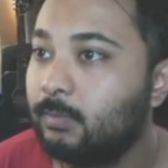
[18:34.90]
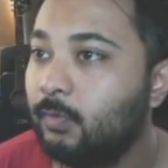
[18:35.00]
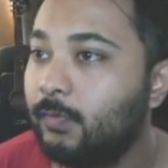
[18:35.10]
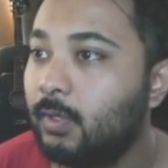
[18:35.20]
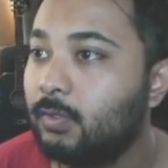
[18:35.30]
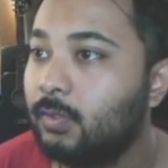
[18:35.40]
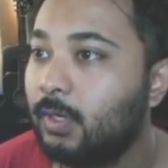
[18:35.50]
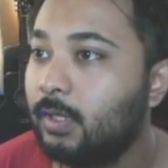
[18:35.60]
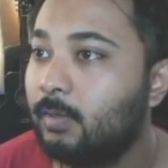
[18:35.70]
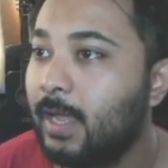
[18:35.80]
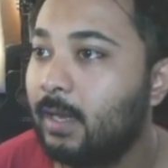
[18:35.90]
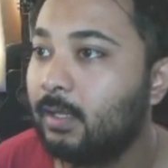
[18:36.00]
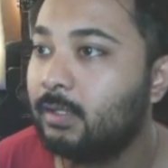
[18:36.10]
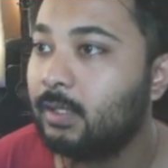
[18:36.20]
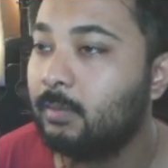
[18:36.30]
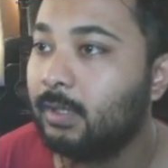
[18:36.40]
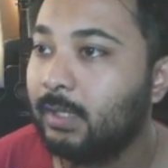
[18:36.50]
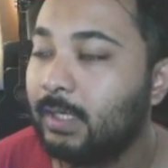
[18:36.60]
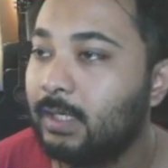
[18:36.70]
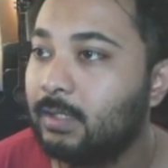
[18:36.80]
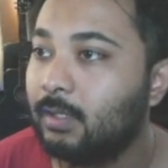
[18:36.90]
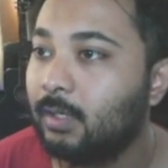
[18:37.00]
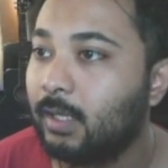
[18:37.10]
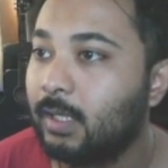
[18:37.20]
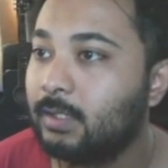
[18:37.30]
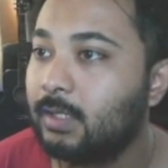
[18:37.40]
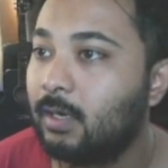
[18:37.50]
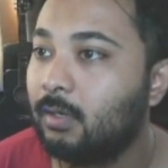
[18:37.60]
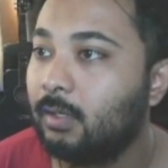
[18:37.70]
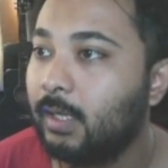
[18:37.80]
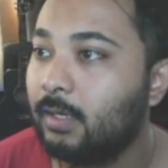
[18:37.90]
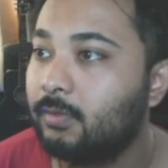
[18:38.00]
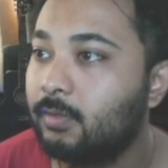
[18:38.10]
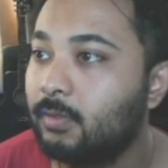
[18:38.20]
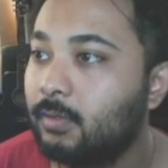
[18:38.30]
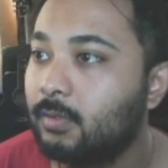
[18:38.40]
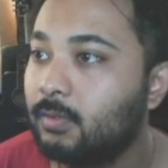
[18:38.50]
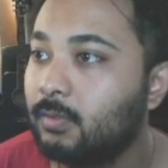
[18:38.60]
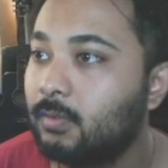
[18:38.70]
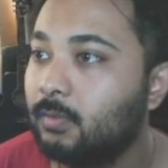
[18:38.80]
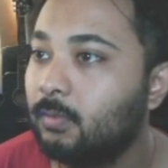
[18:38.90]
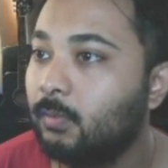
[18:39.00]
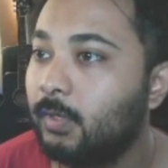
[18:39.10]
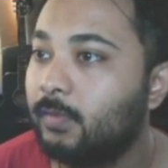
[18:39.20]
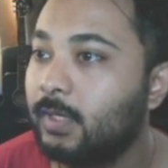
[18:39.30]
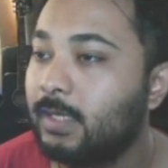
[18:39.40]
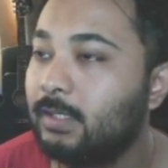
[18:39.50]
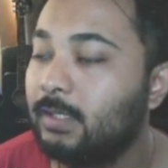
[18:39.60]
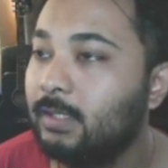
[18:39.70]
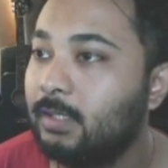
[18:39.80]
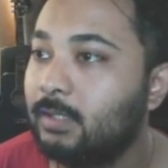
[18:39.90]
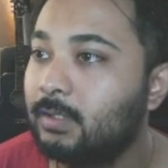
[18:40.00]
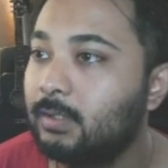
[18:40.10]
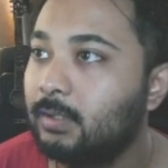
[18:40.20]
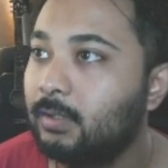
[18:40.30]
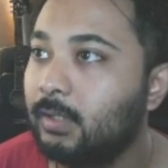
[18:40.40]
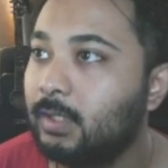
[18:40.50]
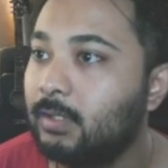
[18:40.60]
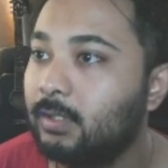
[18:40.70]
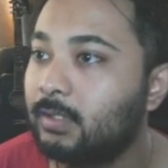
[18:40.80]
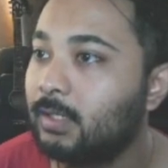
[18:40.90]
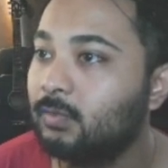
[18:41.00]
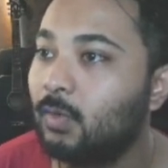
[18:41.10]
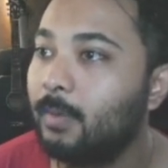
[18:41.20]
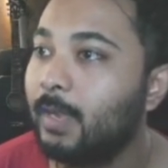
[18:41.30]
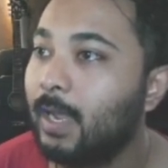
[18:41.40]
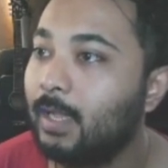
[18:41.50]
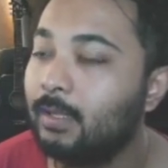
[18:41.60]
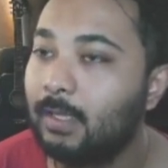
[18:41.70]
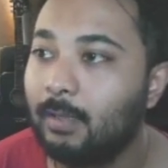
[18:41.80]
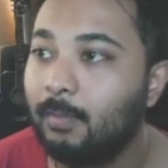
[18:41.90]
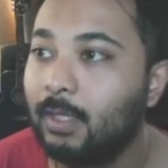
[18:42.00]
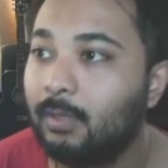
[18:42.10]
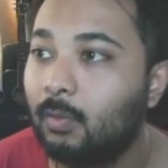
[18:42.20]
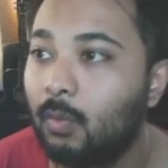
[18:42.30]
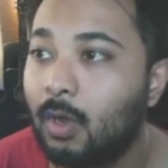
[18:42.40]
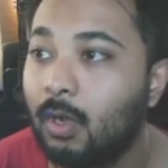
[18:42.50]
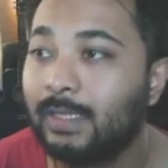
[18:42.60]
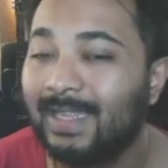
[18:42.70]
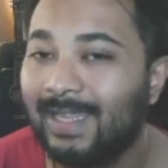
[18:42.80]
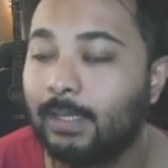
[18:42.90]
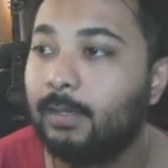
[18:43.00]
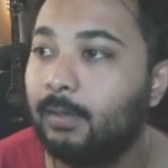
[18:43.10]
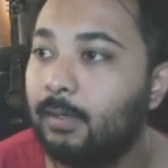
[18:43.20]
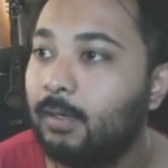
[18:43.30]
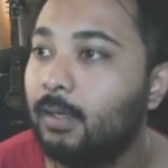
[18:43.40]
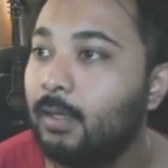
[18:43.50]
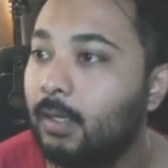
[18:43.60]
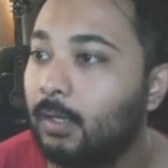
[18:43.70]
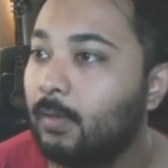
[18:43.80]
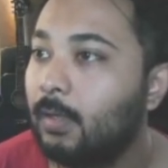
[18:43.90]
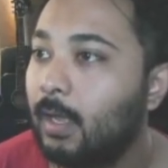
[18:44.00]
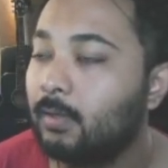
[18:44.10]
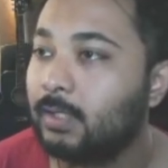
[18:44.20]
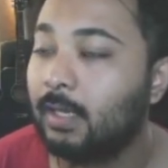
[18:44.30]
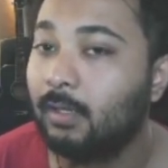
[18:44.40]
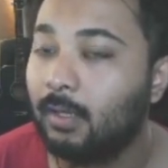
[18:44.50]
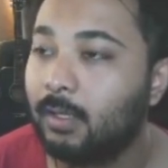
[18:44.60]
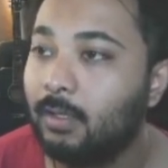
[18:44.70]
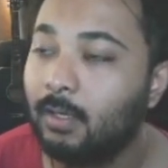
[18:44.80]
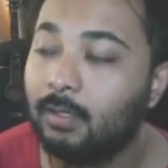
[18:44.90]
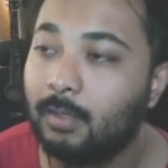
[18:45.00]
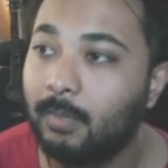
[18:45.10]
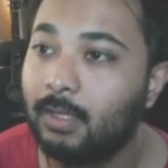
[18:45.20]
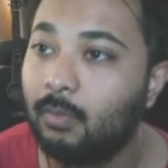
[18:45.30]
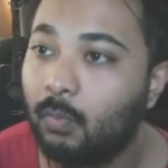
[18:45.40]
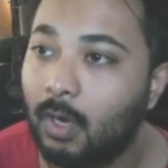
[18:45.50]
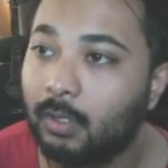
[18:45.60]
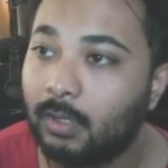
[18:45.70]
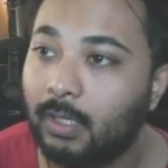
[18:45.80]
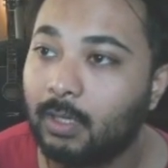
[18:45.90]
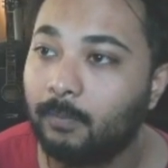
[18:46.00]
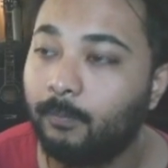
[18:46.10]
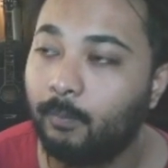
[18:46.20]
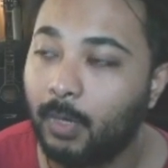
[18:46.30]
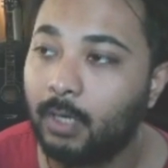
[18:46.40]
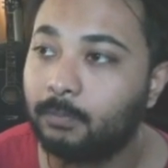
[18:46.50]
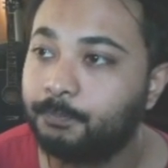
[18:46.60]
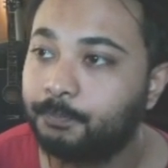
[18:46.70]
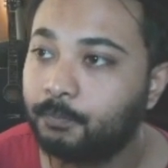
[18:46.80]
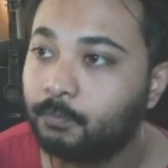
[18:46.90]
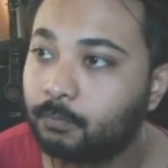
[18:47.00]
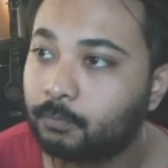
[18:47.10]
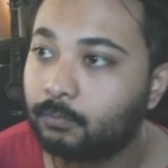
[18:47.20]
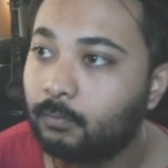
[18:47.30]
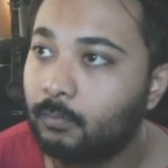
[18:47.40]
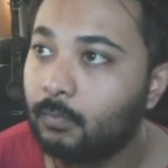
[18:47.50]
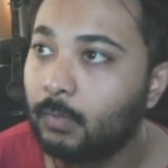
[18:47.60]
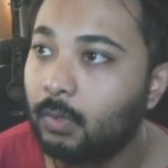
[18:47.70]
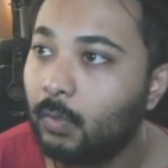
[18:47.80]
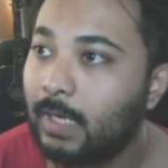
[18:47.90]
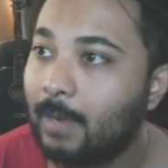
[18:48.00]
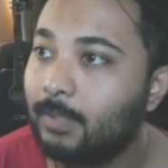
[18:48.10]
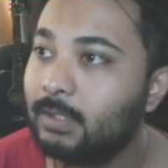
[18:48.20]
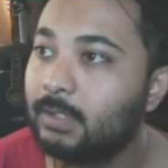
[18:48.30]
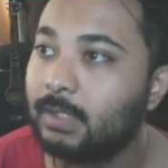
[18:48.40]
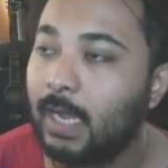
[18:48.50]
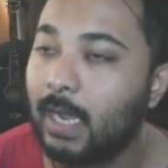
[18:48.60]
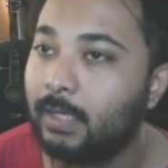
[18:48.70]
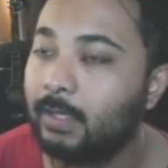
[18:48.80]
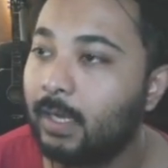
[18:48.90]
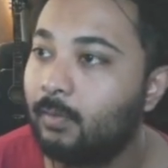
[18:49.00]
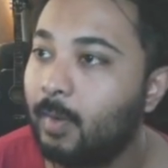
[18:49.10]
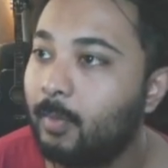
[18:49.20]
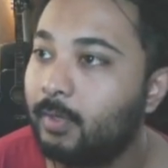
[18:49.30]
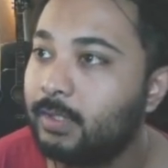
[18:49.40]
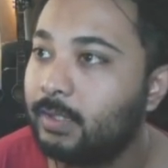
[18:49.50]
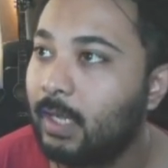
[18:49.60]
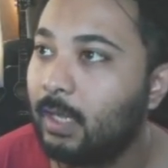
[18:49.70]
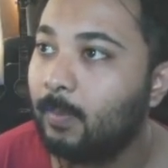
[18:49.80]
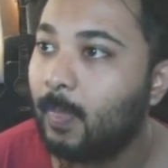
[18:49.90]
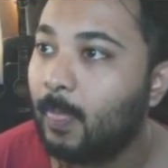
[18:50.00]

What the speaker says: Moving on to another battle, it's gonna be Lickitung against our Lantern. So whenever I see these Lickitungs, I swap, and they made the wrong click there. I was kind of lucky there, they made the wrong click. But what happens is, I think I remember this game.